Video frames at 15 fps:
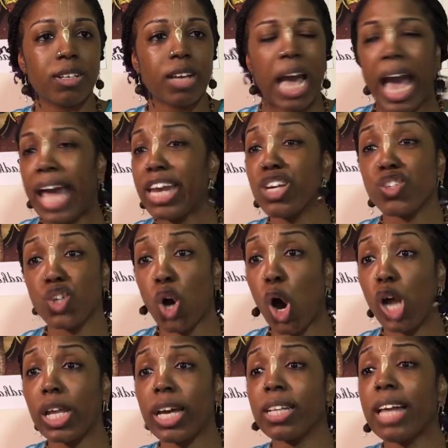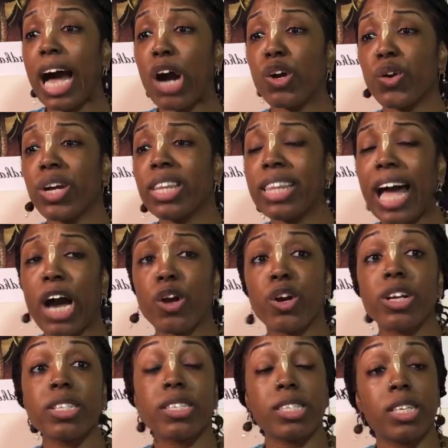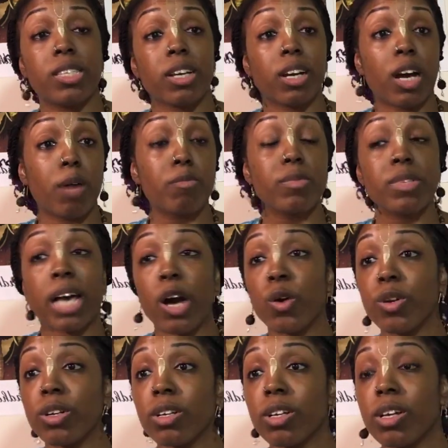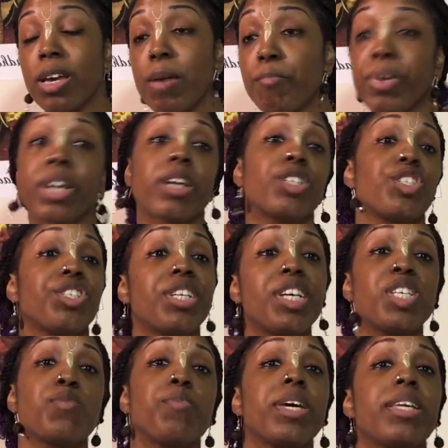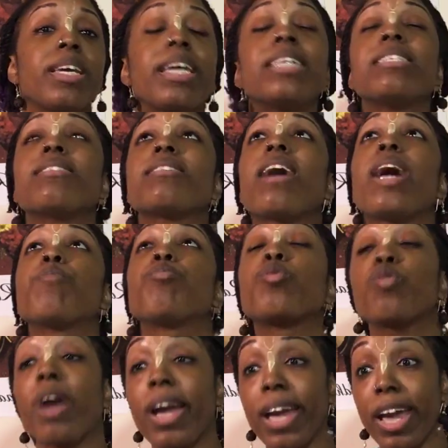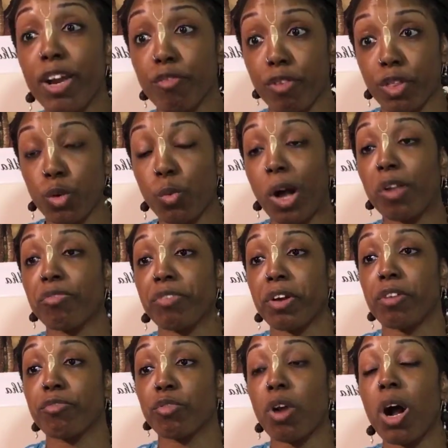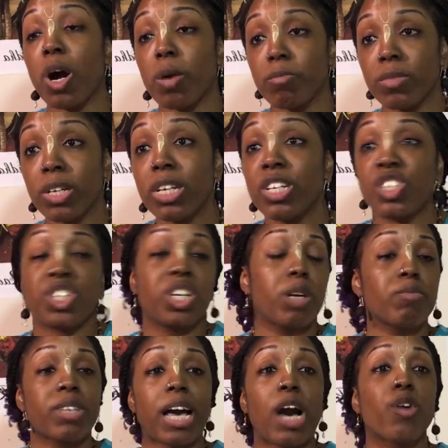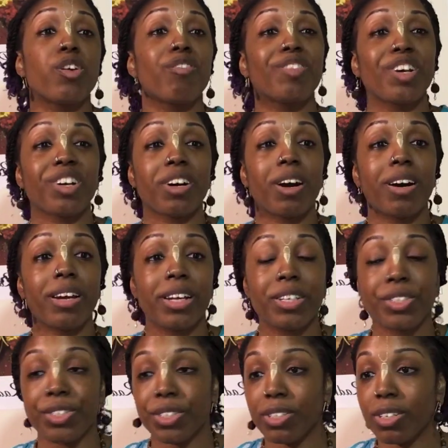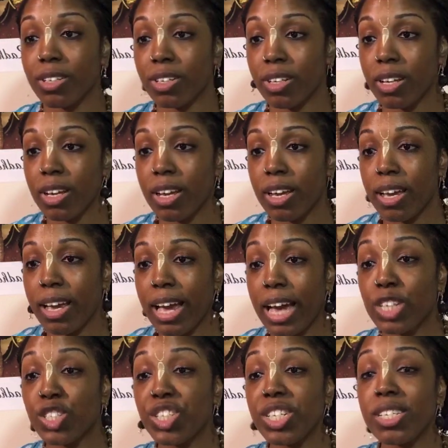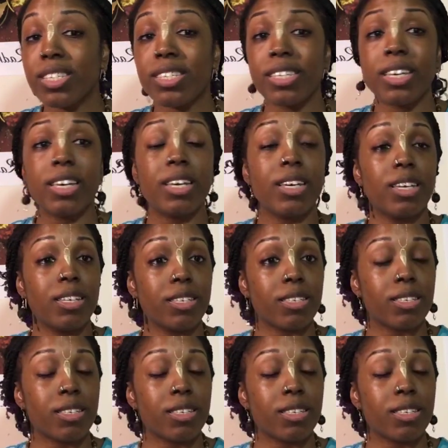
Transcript: And he's calling louder and louder, and Sita comes out because she's been inside praying for the welfare of Ram. She comes out of their cottage and she sees